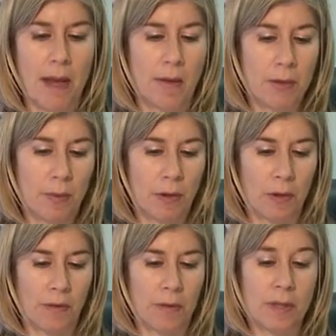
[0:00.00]
That was
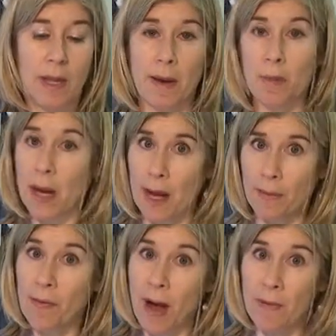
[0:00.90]
approved. Same
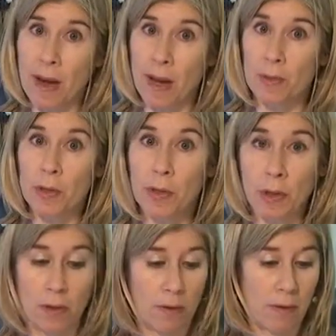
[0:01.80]
time, 5 a.m. to
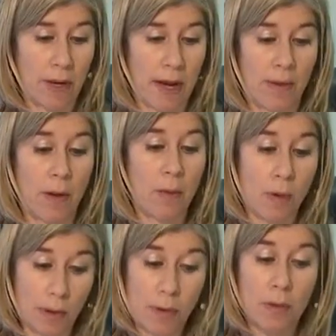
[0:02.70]
noon, and there
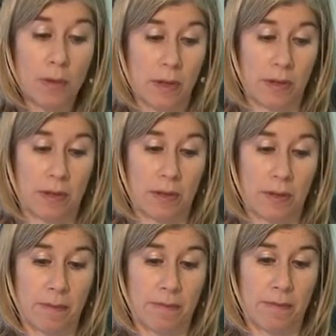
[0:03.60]
will be road
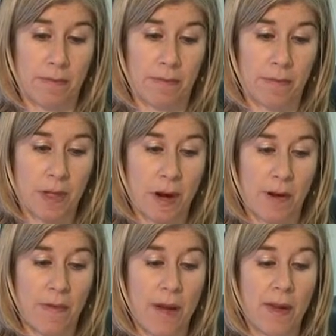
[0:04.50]
closures.
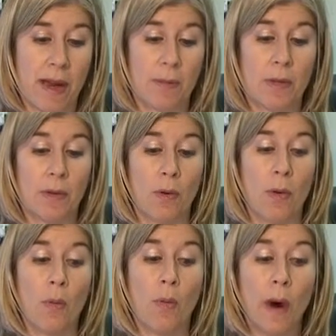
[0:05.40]
Sorry, 5 a.m. to
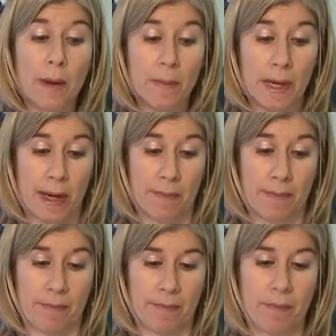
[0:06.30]
1
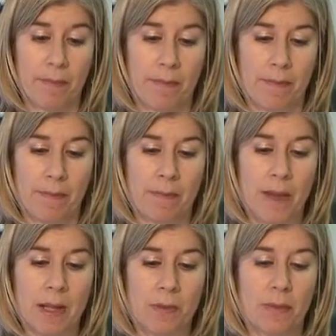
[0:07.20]
p.m.
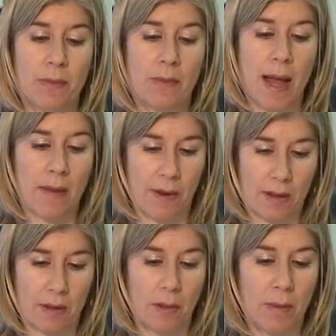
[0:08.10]
That
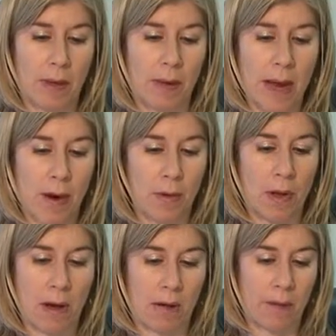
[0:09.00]
event's a little bit, an hour
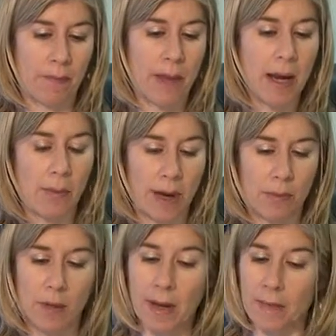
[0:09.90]
longer. Anyway,
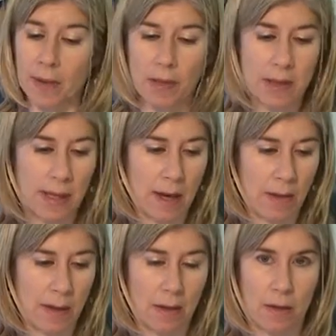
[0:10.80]
we'll have to just see
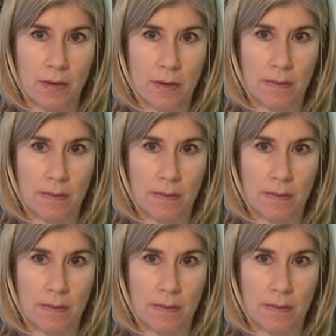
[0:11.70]
how that goes.